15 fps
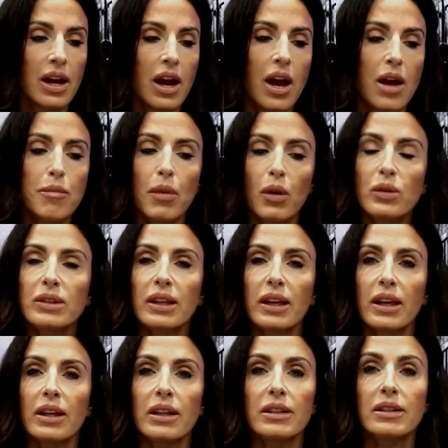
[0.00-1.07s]
And most
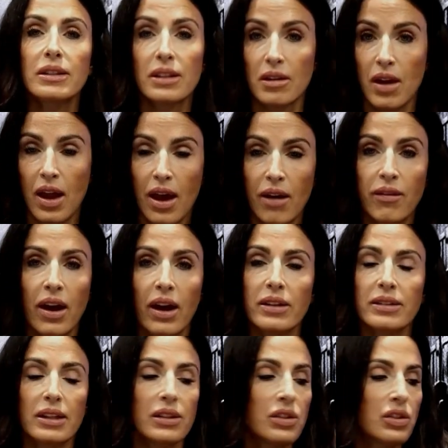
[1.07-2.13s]
kids have
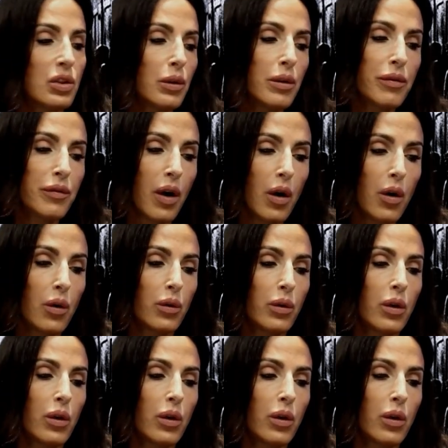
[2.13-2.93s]
access to a phone